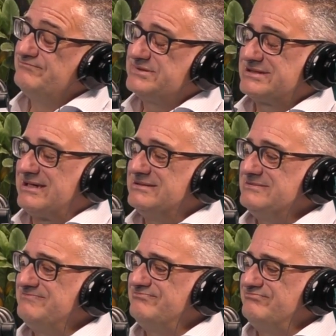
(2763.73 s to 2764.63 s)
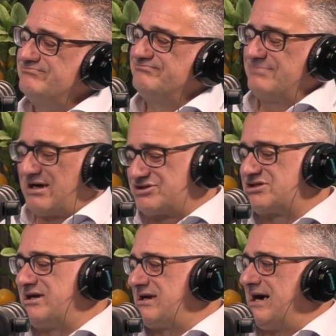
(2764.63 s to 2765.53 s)
So I'll
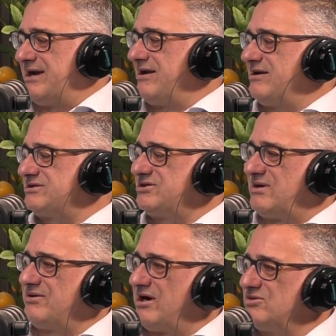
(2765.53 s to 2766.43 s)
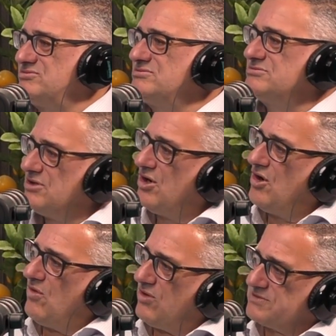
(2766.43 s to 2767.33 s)
just keep going until I know
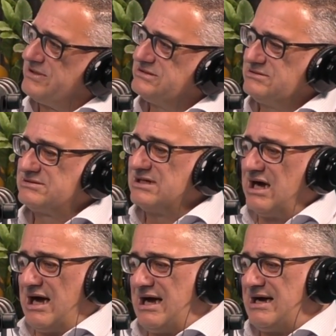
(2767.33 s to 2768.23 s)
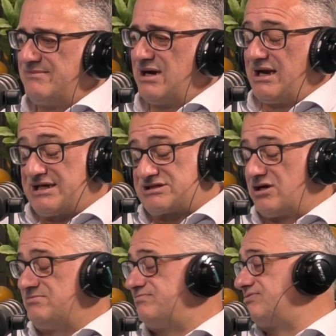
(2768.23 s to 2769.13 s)
what's booked, and let's
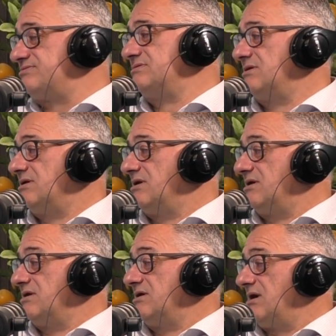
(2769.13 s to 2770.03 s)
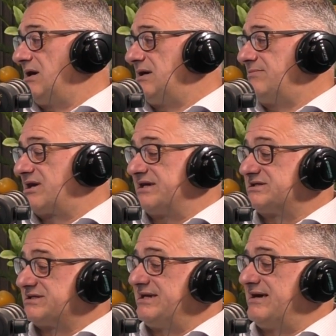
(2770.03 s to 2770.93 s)
hope I get
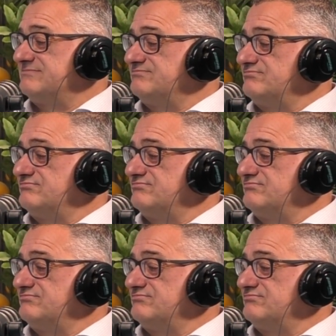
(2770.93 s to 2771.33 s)
to see that